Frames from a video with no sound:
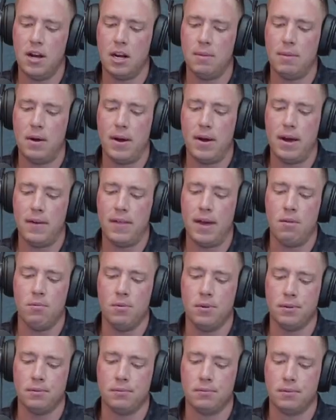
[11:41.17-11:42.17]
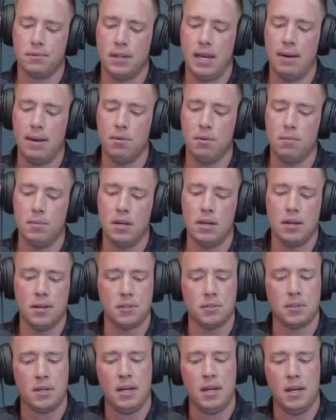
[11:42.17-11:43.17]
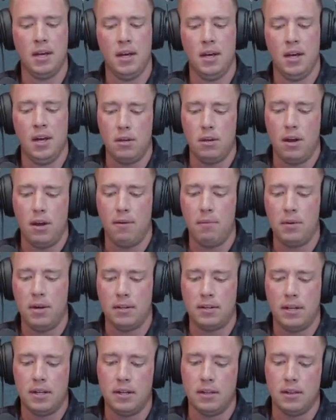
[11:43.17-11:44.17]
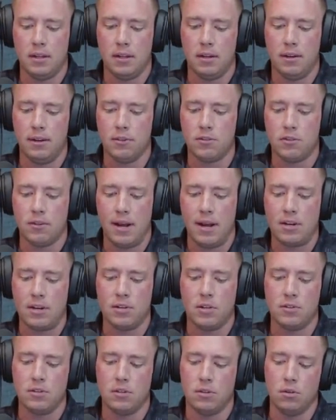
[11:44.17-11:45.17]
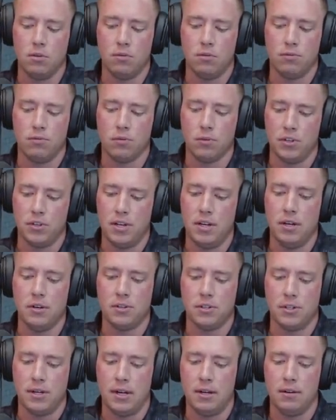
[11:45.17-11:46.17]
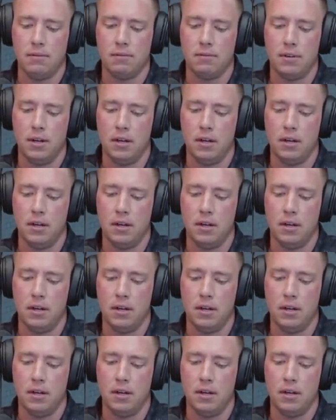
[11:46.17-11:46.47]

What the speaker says: about how that one came to be, because I've been attending the Nelson Nash Institute for years now.